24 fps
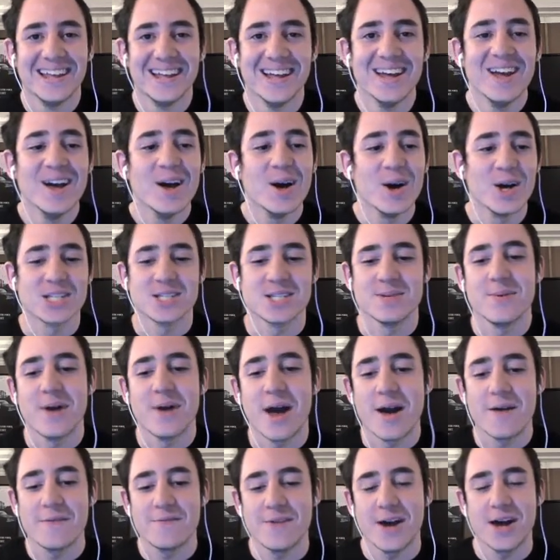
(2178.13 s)
Awesome.
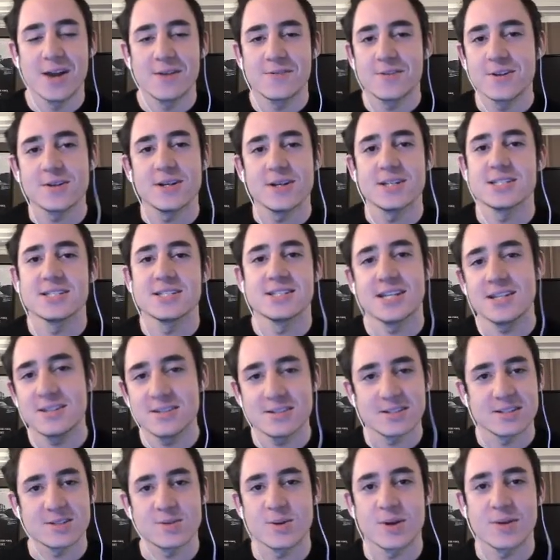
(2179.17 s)
Final few questions then,
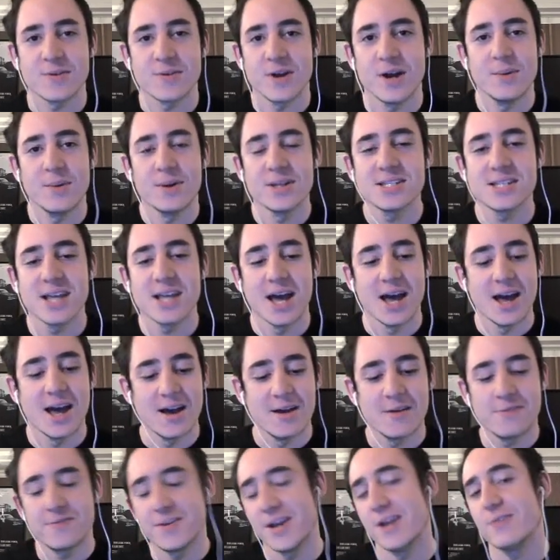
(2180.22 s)
just quick fire ones.
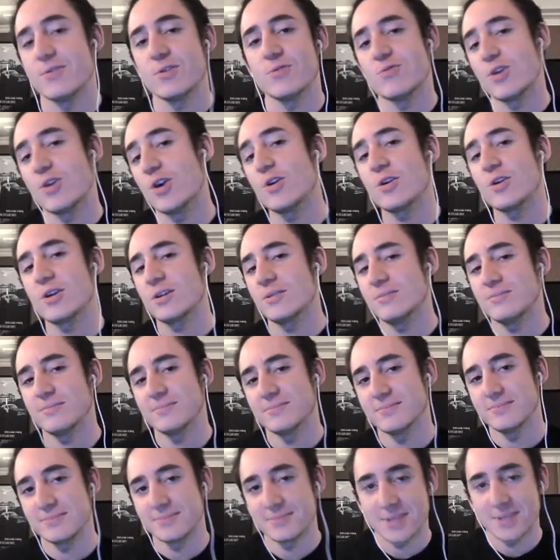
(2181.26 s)
Favorite rogue
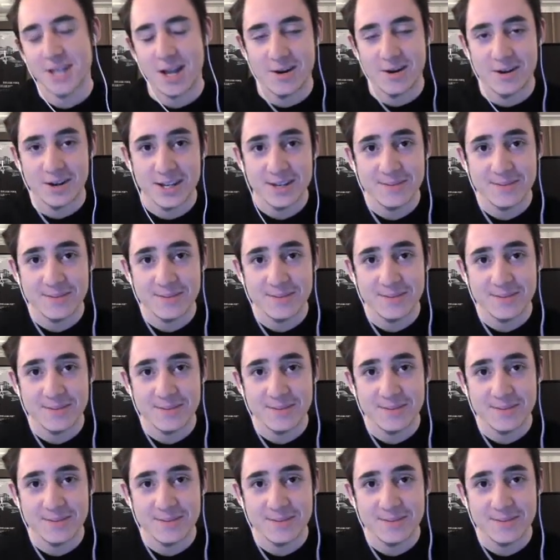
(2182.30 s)
currently?